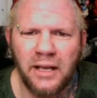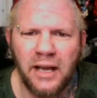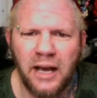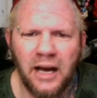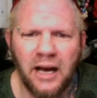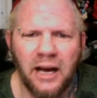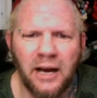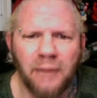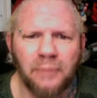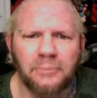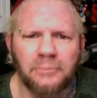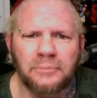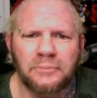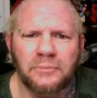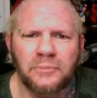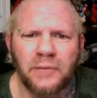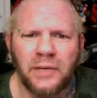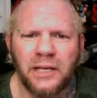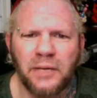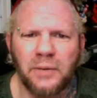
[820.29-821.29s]
Well,
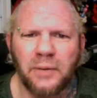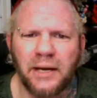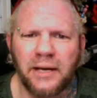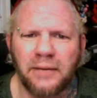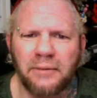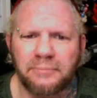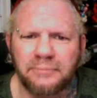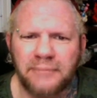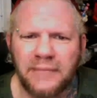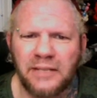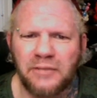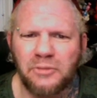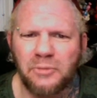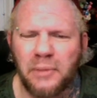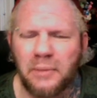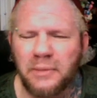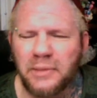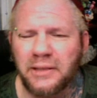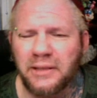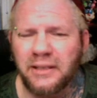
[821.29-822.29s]
anyway, that's what
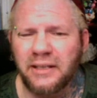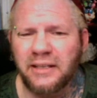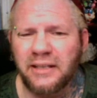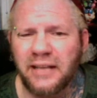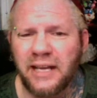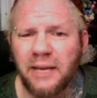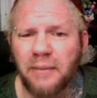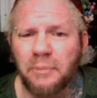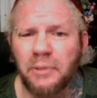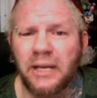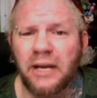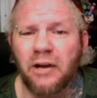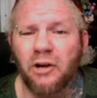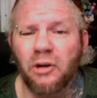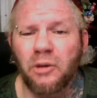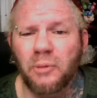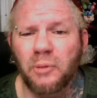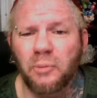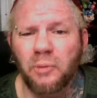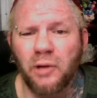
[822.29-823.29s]
made me think of that. But
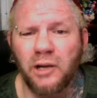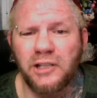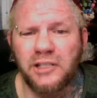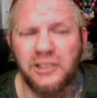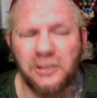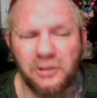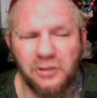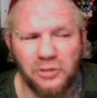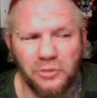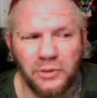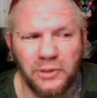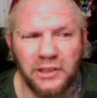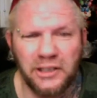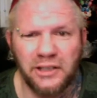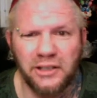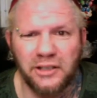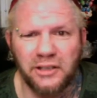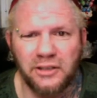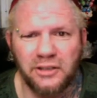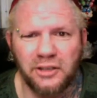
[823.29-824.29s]
Horrible Bosses was really
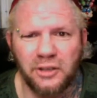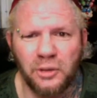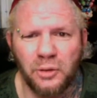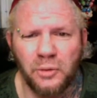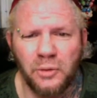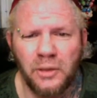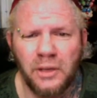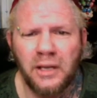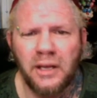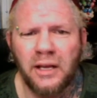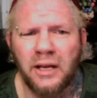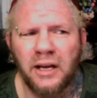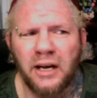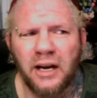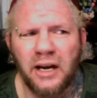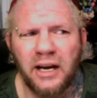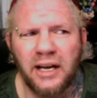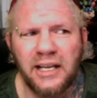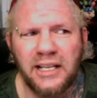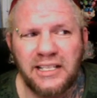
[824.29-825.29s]
good too.
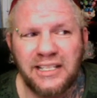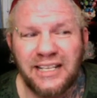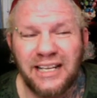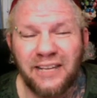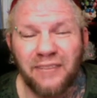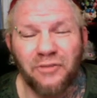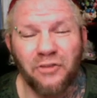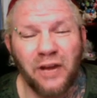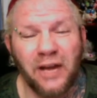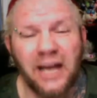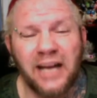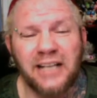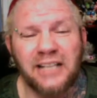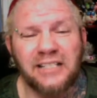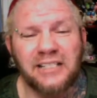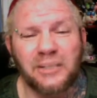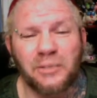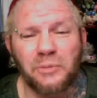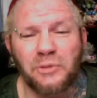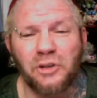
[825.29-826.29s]
And Jennifer
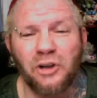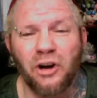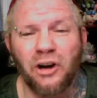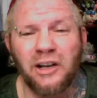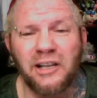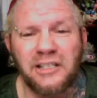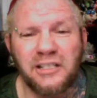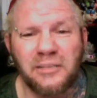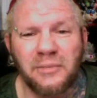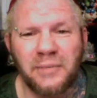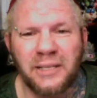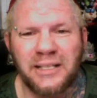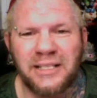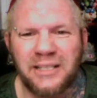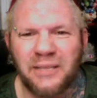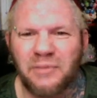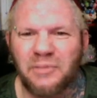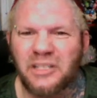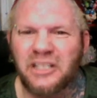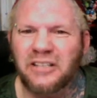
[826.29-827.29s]
Aniston was awesome,
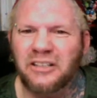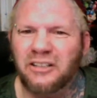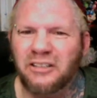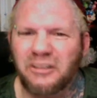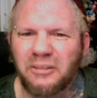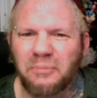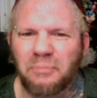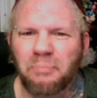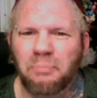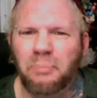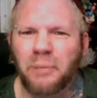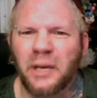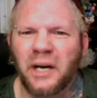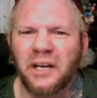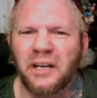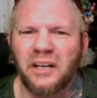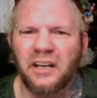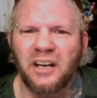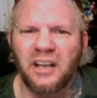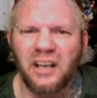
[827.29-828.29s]
except she looked
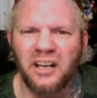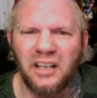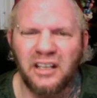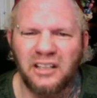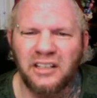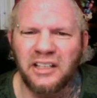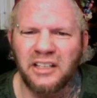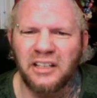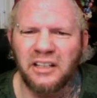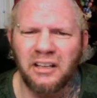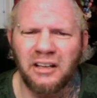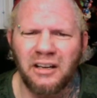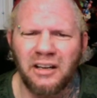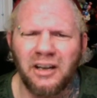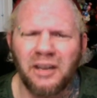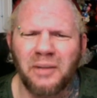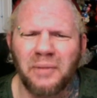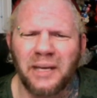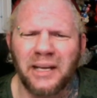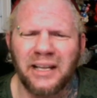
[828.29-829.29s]
butt ugly.
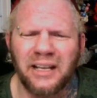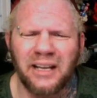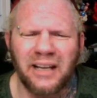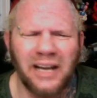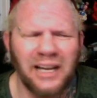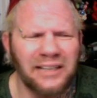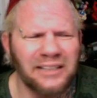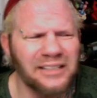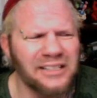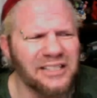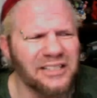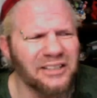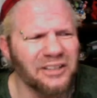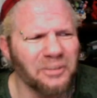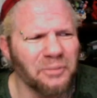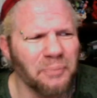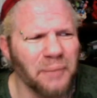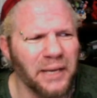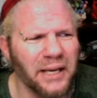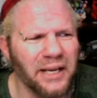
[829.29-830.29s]
Oh my God, did she
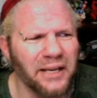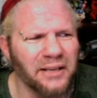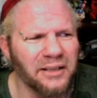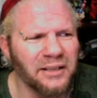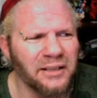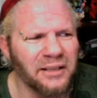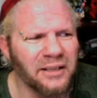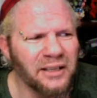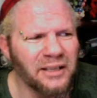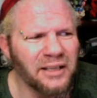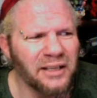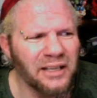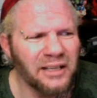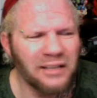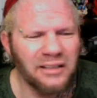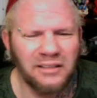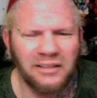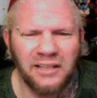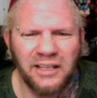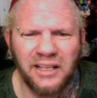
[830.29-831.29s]
look bad? It
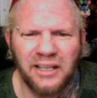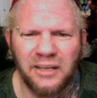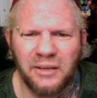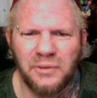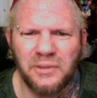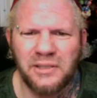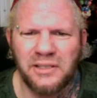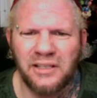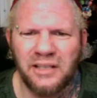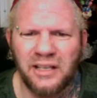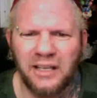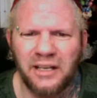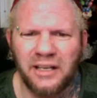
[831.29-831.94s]
looked like it was